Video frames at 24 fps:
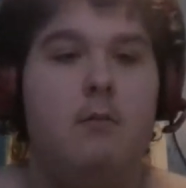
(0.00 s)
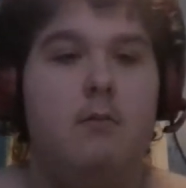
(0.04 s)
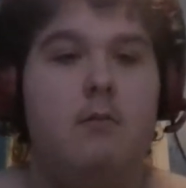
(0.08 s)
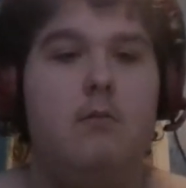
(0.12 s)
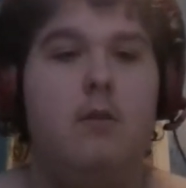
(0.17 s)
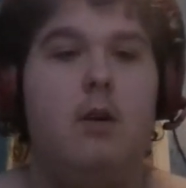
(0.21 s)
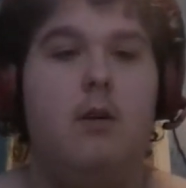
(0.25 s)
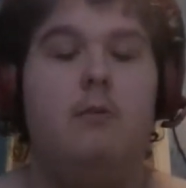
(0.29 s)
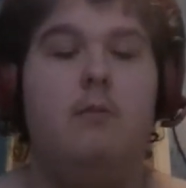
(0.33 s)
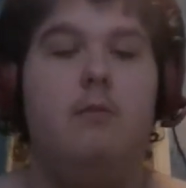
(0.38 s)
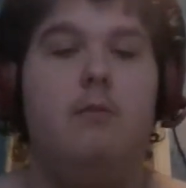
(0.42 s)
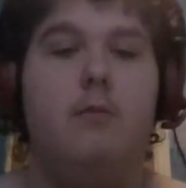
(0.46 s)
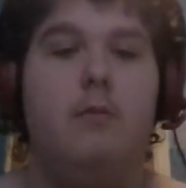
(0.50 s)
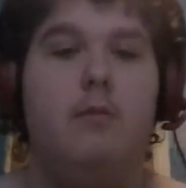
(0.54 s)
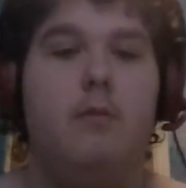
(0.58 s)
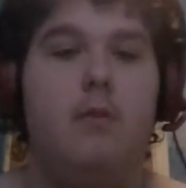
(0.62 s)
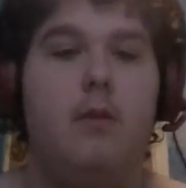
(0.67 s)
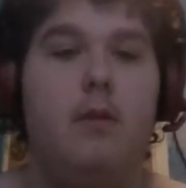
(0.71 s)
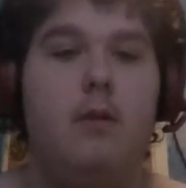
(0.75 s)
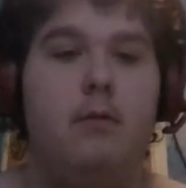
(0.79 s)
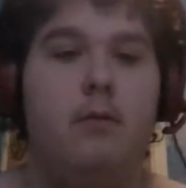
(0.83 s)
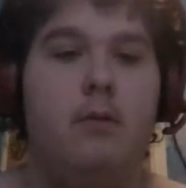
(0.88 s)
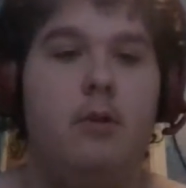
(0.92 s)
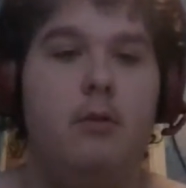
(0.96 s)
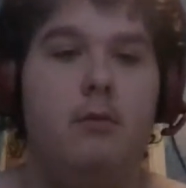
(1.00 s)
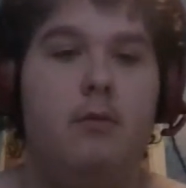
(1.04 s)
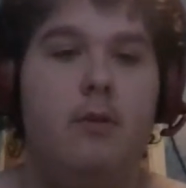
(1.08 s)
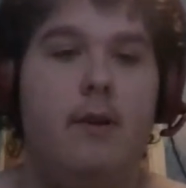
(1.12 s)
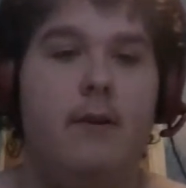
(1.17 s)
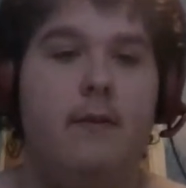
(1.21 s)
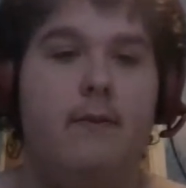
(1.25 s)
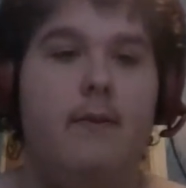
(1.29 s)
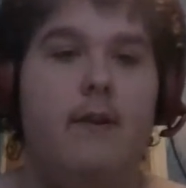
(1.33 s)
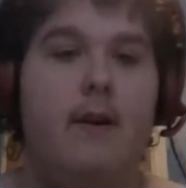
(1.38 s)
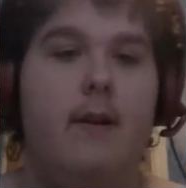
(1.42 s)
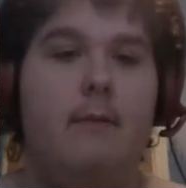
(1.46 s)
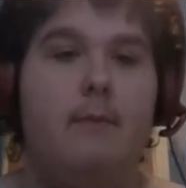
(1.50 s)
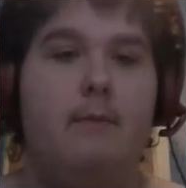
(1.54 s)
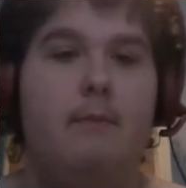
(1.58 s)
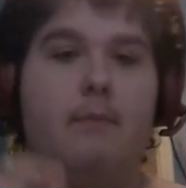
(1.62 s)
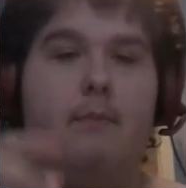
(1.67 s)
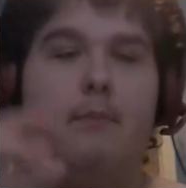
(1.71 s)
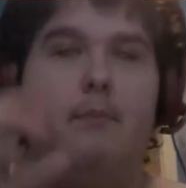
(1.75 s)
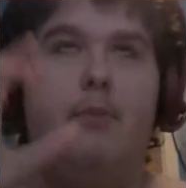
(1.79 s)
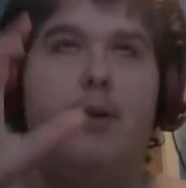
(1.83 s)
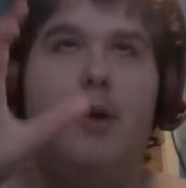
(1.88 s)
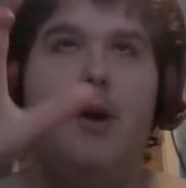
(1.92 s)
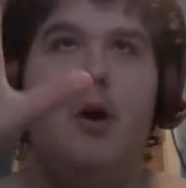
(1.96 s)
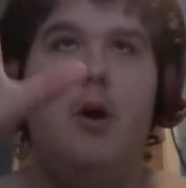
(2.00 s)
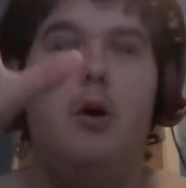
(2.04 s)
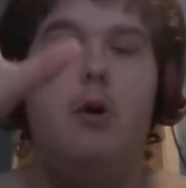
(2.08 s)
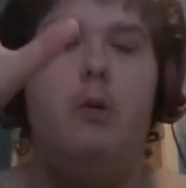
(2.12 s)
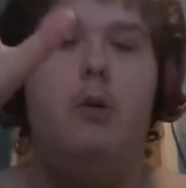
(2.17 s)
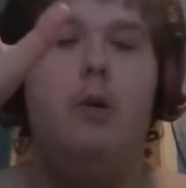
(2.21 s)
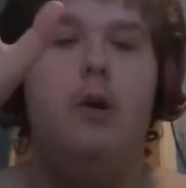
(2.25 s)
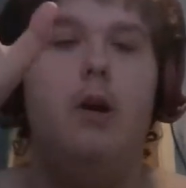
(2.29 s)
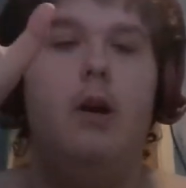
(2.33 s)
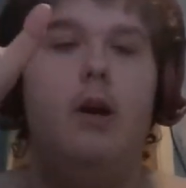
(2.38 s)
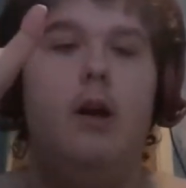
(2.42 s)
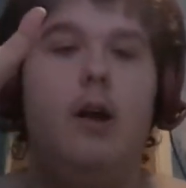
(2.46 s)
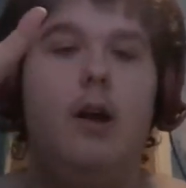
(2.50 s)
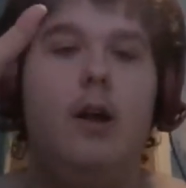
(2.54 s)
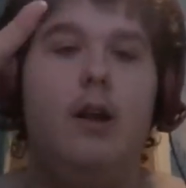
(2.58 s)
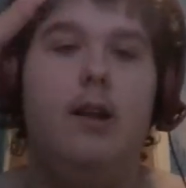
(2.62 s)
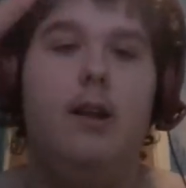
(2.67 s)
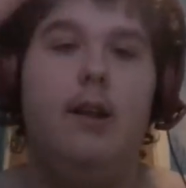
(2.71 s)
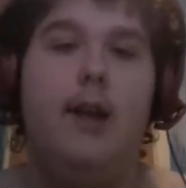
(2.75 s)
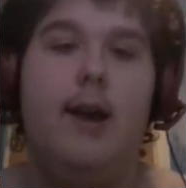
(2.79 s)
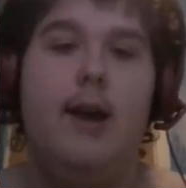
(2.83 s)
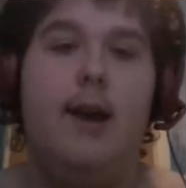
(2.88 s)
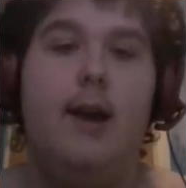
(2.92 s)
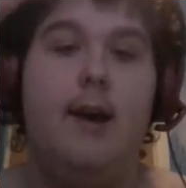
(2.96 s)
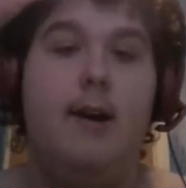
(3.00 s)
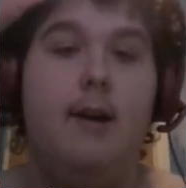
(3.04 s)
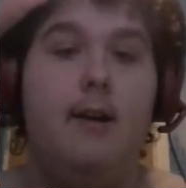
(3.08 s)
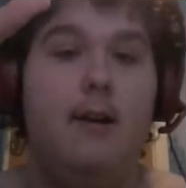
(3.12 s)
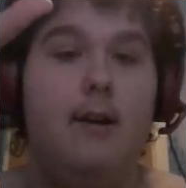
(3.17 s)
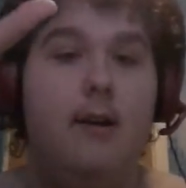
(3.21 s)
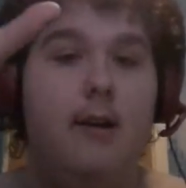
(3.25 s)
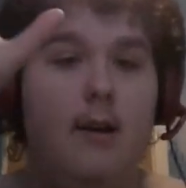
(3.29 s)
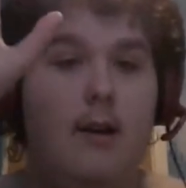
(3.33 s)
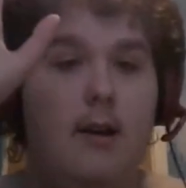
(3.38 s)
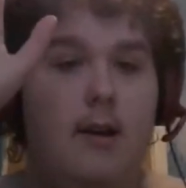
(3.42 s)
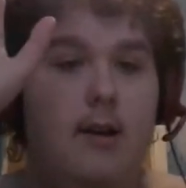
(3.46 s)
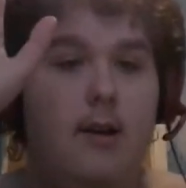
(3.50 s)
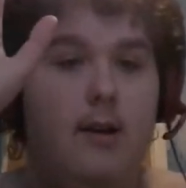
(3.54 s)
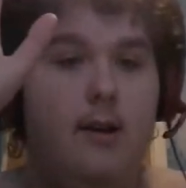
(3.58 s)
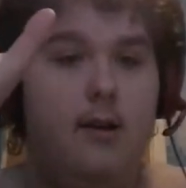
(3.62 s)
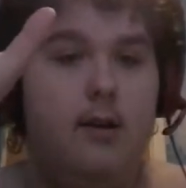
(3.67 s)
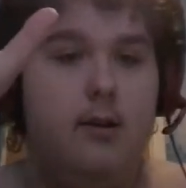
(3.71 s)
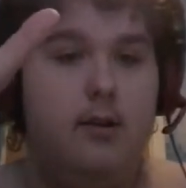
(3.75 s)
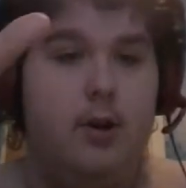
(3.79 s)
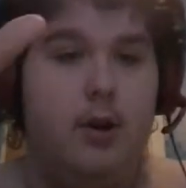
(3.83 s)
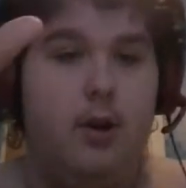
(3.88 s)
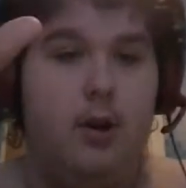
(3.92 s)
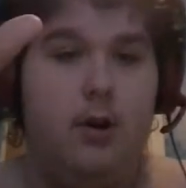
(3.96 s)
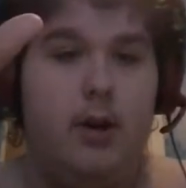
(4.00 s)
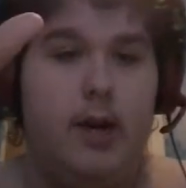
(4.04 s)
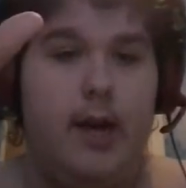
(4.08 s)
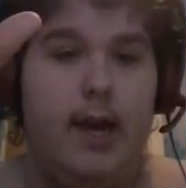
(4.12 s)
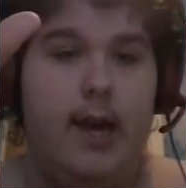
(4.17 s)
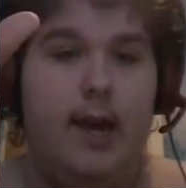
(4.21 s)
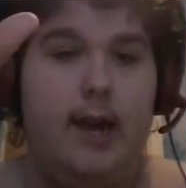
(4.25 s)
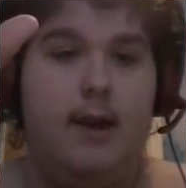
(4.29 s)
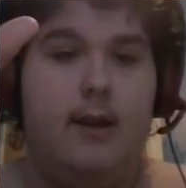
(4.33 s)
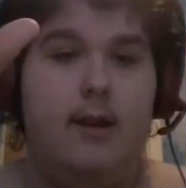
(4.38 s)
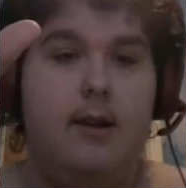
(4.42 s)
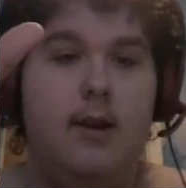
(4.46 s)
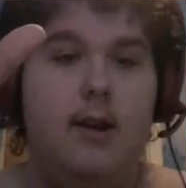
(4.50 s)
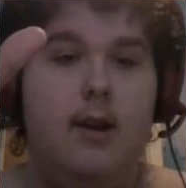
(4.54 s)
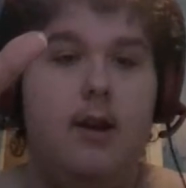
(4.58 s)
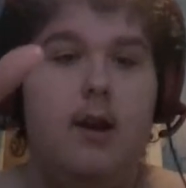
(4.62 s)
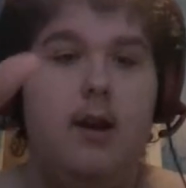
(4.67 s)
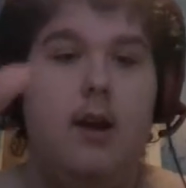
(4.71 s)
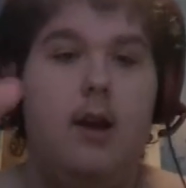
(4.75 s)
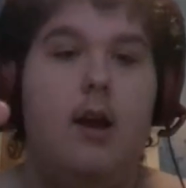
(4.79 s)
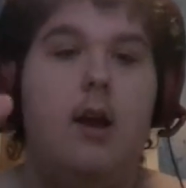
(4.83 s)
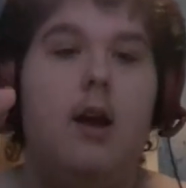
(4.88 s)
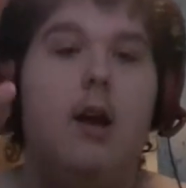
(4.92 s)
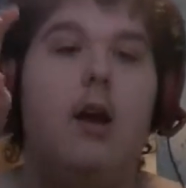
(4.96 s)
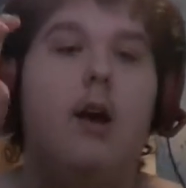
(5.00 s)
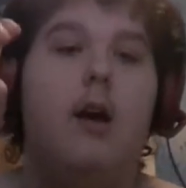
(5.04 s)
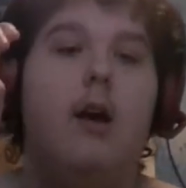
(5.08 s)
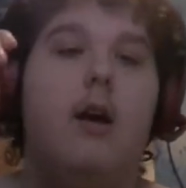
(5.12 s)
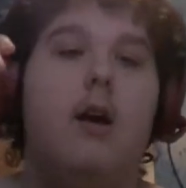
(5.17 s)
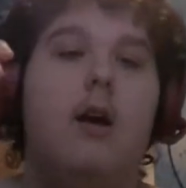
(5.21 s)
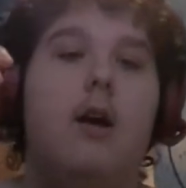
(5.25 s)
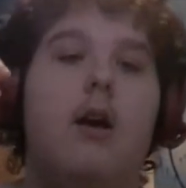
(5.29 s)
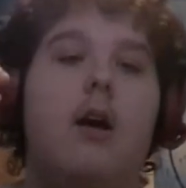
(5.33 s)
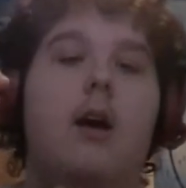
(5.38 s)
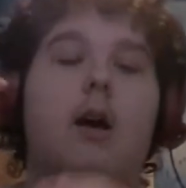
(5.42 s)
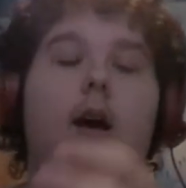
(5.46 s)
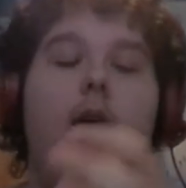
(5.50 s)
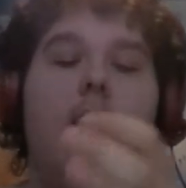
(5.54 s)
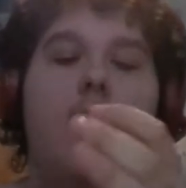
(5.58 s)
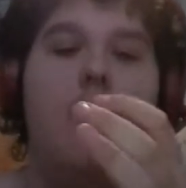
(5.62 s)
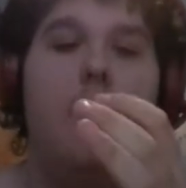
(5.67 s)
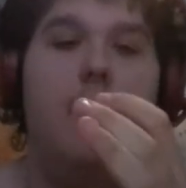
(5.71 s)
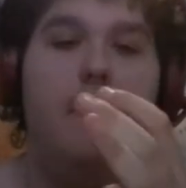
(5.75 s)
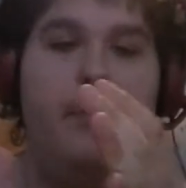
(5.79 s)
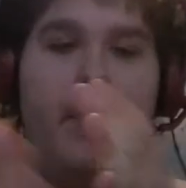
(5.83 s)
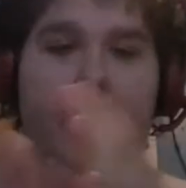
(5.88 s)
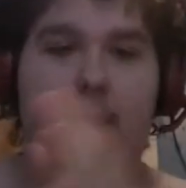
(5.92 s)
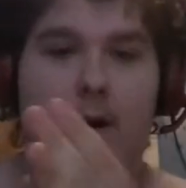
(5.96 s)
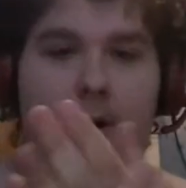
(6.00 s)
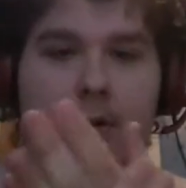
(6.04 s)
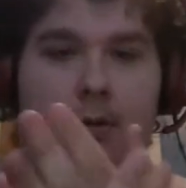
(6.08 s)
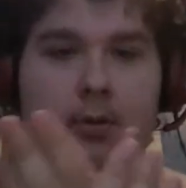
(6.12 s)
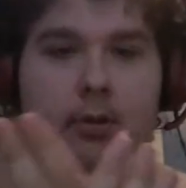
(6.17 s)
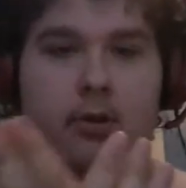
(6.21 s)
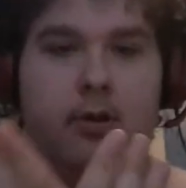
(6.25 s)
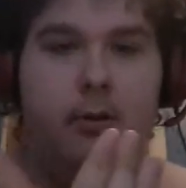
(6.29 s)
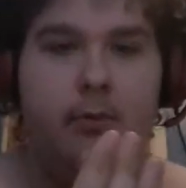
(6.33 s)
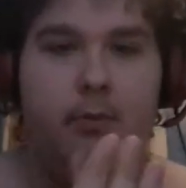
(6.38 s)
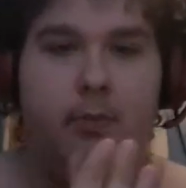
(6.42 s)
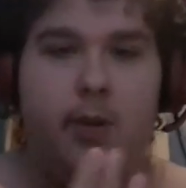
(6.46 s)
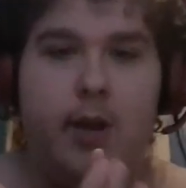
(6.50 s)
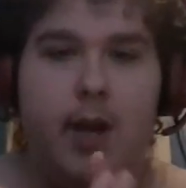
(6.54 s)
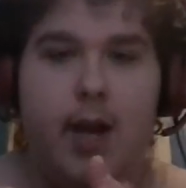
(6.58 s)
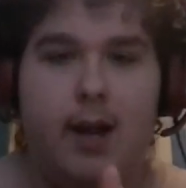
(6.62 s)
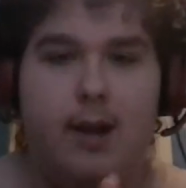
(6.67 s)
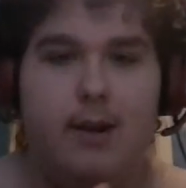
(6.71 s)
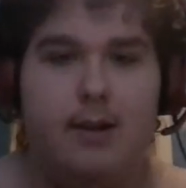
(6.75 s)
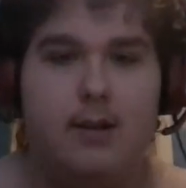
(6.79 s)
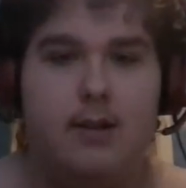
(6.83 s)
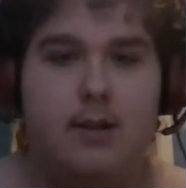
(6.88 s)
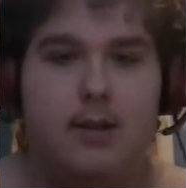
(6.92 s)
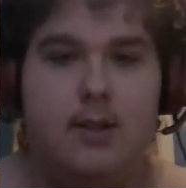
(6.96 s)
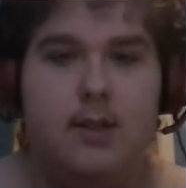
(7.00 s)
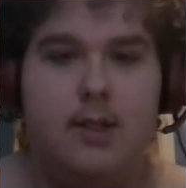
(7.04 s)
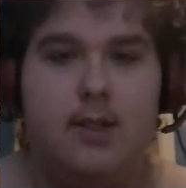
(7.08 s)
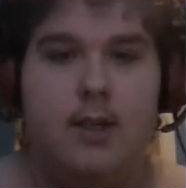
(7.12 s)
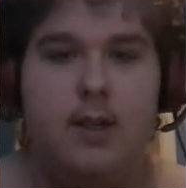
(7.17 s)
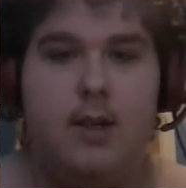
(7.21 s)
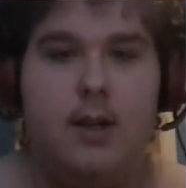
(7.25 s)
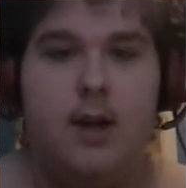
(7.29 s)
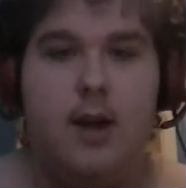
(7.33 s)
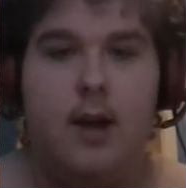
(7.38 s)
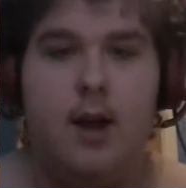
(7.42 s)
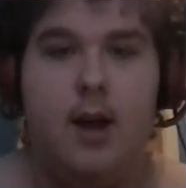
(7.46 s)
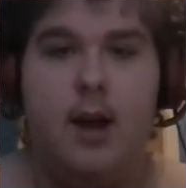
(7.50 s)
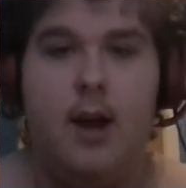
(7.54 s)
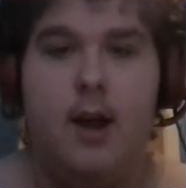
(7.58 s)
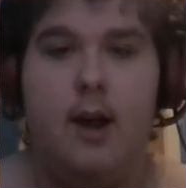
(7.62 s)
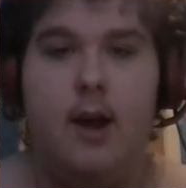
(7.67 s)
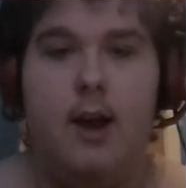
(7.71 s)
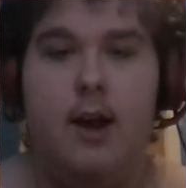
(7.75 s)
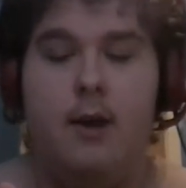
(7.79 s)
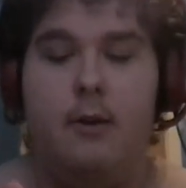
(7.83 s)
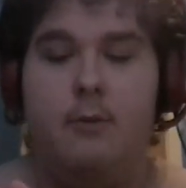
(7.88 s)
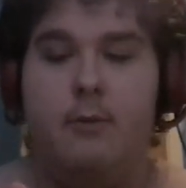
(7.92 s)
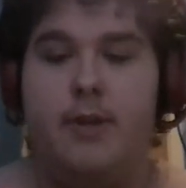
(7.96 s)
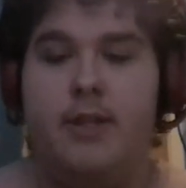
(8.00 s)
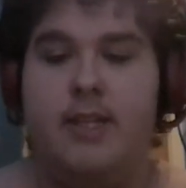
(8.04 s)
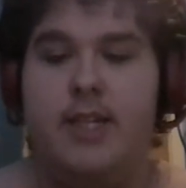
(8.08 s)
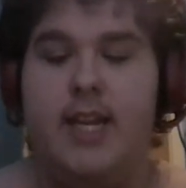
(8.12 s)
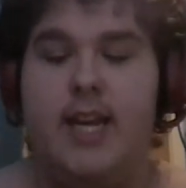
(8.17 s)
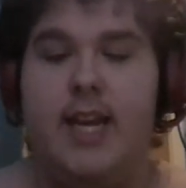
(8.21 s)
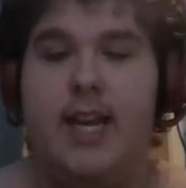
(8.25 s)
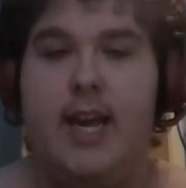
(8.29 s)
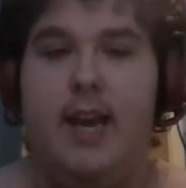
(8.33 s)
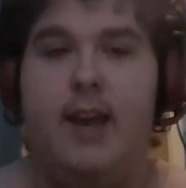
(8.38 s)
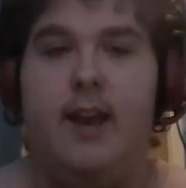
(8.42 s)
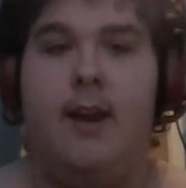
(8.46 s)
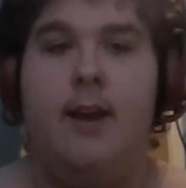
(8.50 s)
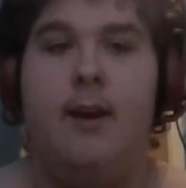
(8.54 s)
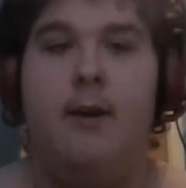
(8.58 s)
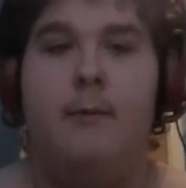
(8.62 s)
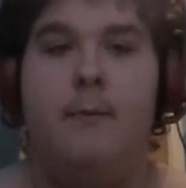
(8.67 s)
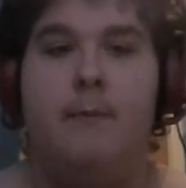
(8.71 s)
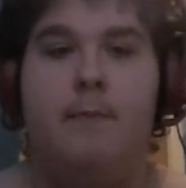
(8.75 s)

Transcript: well, a room with Poe and Leia talking about some plans uh, we see